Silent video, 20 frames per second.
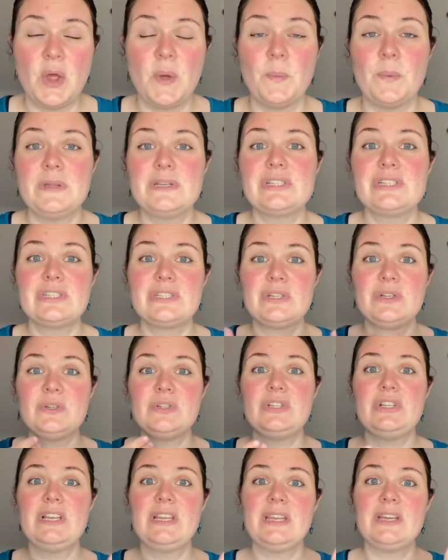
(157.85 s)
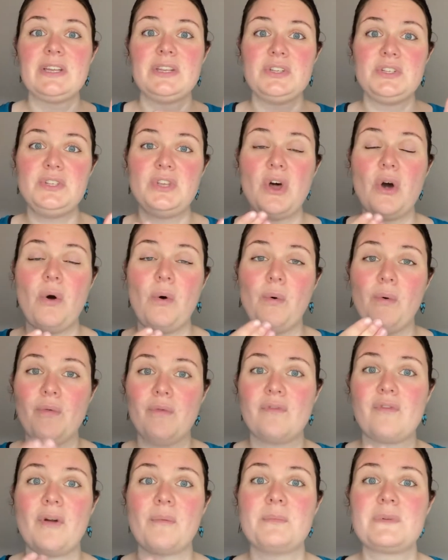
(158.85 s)
which is usually a no
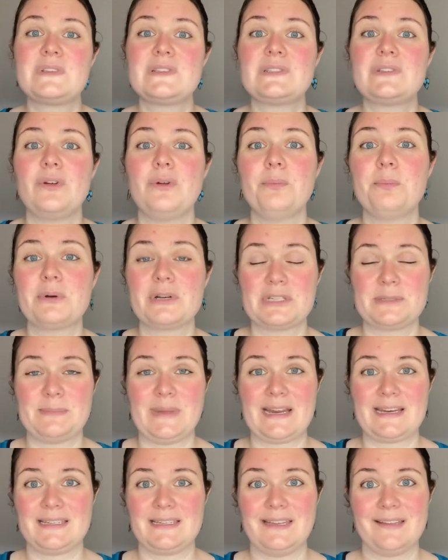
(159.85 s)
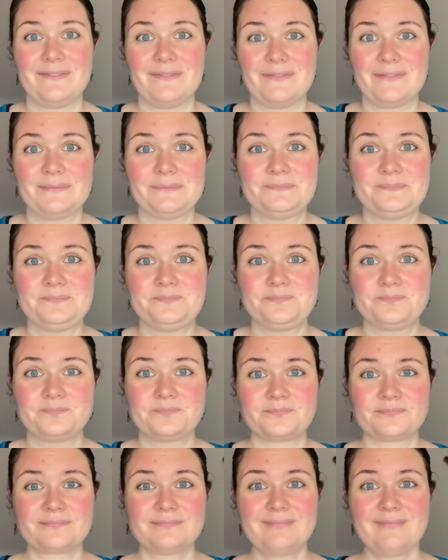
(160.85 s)
from a soul perspective.
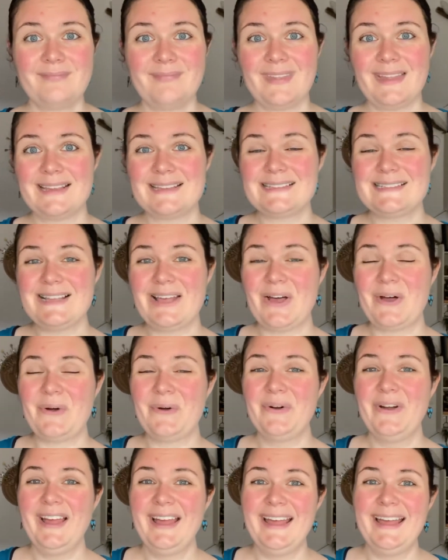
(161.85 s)
So